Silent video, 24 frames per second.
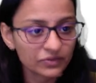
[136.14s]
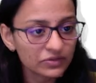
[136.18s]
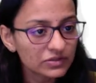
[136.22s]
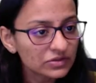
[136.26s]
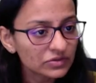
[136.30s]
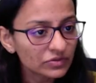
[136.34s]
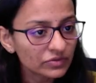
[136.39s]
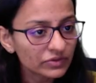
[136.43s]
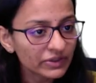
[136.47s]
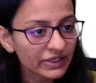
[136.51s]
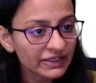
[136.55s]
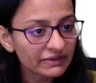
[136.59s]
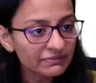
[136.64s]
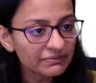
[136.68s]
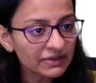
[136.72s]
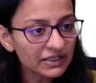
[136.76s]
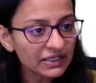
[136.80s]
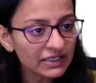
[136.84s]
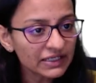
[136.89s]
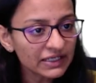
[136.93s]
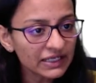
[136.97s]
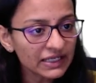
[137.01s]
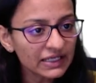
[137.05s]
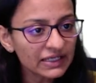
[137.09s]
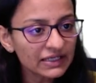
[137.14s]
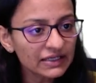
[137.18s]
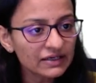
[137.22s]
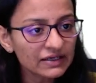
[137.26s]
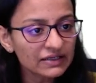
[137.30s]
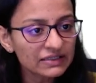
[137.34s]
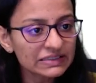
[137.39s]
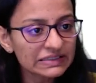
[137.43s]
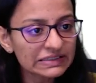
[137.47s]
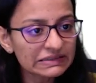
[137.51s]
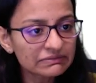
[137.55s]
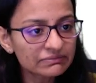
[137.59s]
So let me take
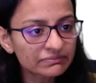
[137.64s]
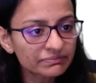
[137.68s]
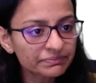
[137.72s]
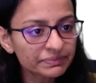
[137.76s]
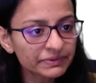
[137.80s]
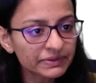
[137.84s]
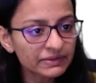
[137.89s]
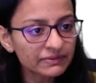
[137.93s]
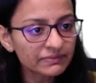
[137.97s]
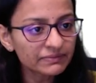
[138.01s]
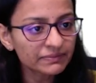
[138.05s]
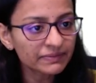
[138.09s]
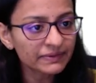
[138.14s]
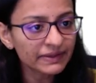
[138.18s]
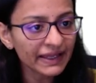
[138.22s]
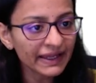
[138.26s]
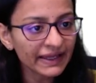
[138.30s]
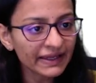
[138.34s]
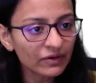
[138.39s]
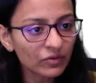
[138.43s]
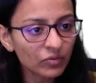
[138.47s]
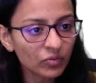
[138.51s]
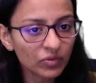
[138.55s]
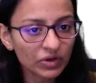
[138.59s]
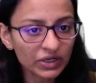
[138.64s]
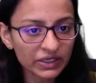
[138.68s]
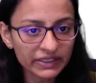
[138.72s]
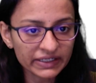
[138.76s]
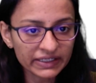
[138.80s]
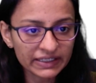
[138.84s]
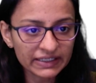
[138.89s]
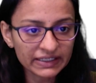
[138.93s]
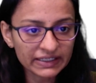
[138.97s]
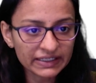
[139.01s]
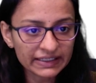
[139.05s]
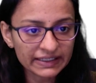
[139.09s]
a simple blank
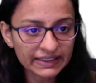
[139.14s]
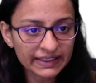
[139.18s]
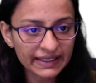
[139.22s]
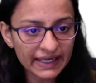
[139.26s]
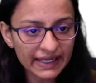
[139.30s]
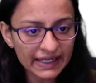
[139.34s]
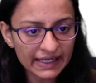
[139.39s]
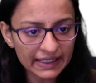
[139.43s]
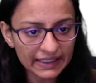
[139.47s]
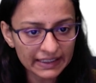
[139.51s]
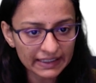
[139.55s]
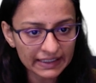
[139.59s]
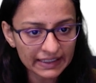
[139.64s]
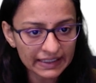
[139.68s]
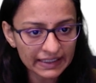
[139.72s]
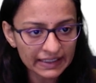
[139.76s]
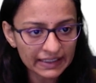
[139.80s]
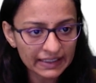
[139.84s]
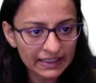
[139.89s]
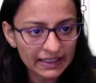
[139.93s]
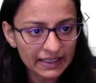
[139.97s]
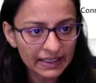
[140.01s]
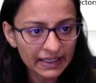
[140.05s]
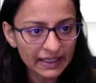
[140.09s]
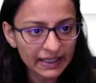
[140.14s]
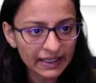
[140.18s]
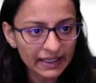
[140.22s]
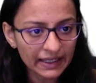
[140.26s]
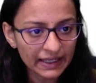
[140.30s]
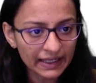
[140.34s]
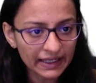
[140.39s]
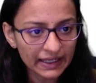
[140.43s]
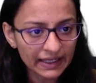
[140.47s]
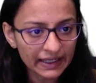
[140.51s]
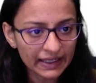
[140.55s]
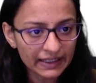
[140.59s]
vertical gallery,
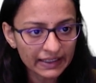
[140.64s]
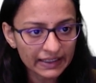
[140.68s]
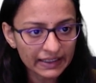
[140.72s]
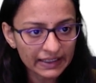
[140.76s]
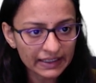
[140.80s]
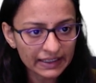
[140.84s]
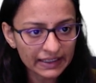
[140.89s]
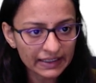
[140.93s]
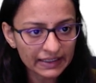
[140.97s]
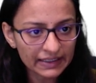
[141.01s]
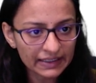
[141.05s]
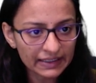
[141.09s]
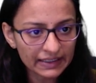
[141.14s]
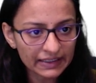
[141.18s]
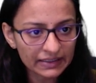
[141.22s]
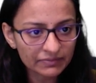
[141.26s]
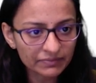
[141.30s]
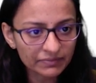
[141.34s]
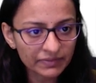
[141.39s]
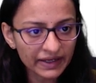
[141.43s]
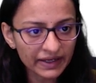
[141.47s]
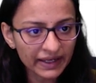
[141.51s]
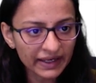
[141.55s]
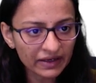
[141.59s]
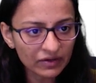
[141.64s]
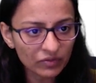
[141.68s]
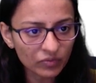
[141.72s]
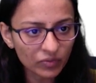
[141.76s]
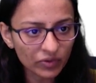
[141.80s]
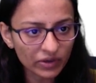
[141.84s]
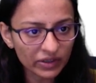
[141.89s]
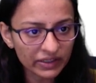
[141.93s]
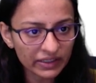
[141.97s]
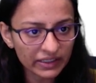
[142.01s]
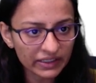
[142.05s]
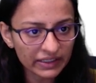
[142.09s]
and here in blank
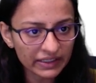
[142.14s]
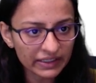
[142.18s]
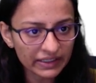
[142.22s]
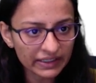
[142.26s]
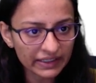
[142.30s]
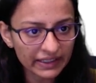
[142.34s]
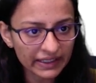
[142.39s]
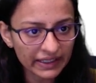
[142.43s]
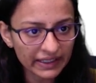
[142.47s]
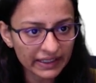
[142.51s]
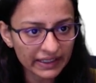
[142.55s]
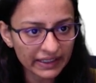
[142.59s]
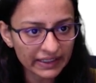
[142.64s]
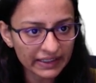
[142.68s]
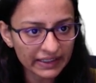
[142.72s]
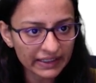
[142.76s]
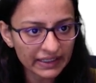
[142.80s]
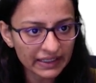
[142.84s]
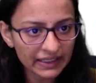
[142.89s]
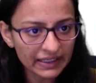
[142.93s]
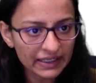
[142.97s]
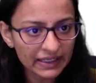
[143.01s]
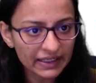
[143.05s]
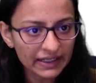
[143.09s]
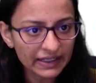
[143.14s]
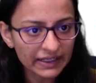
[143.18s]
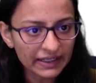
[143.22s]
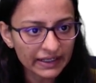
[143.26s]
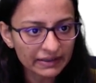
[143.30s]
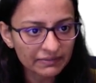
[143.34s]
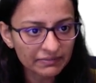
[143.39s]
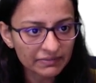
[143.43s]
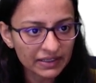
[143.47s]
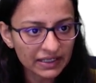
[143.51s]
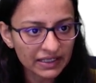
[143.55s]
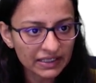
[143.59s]
vertical gallery,
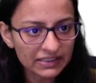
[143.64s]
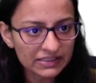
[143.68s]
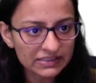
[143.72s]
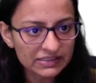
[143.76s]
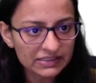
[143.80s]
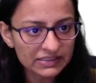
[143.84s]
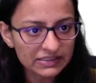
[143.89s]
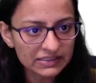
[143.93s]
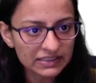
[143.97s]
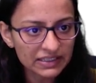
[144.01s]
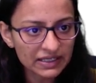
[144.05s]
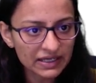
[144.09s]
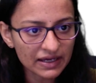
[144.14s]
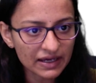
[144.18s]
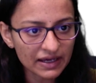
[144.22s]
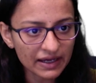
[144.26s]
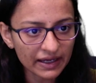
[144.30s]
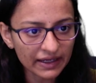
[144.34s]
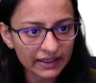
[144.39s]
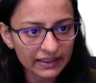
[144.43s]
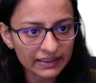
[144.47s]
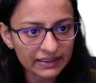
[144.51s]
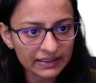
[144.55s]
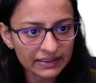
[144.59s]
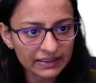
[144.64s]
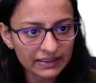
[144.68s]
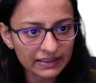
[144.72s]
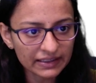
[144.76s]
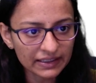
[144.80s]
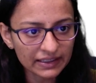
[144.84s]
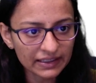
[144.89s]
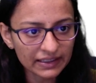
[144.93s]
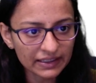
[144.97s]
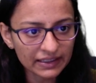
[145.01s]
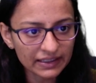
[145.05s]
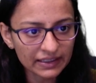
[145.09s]
let me adjust the height
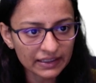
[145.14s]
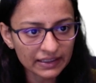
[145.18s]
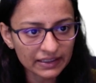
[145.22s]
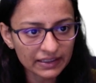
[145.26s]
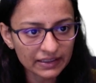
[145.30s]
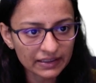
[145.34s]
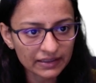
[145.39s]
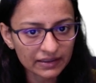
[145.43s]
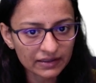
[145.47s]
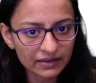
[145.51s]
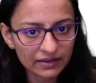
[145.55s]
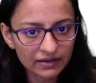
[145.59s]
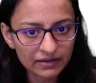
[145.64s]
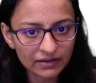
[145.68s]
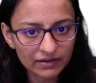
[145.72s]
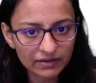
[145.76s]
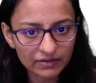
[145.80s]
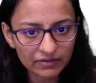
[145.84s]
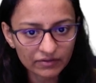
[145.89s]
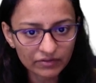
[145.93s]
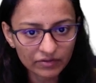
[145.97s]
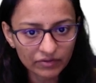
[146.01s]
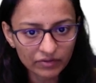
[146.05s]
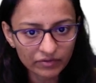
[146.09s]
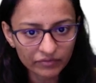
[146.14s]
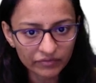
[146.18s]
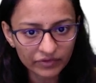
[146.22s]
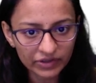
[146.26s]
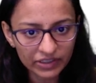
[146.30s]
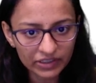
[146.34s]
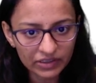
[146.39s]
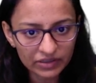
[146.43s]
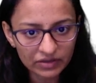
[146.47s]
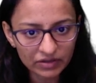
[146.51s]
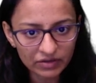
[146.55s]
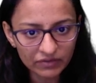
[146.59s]
and
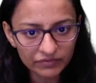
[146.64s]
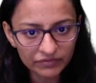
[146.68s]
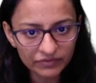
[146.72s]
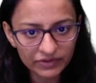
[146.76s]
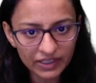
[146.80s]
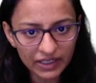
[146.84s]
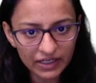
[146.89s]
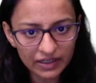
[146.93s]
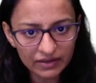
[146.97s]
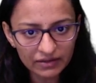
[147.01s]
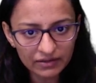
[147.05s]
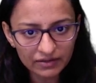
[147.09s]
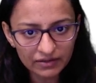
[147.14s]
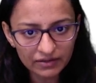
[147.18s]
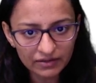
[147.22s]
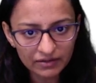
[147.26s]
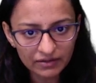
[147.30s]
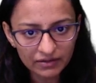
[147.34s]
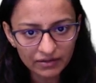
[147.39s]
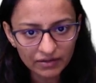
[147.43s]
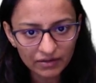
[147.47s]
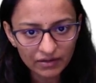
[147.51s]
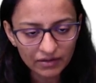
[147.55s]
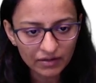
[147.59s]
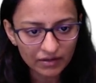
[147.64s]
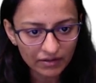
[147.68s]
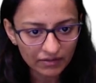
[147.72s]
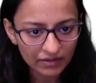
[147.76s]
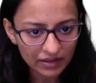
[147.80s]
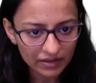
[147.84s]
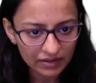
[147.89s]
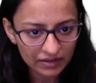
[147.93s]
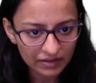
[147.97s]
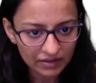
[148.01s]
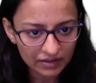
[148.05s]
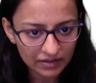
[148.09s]
width of that,
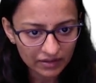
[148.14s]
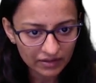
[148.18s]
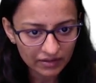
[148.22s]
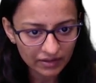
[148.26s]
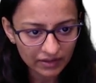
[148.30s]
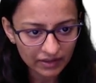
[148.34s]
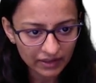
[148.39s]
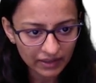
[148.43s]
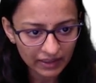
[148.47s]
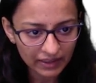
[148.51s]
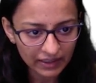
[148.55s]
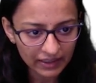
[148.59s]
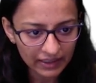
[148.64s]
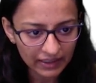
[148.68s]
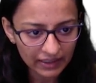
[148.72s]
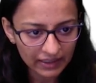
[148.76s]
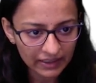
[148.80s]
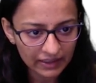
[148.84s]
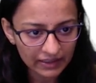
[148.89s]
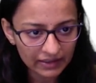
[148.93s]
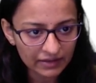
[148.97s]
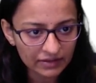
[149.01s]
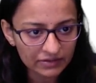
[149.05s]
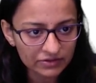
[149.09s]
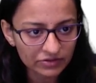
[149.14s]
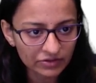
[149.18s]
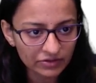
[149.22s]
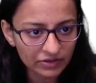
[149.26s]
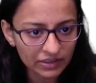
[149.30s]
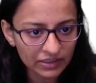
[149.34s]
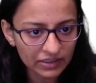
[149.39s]
and so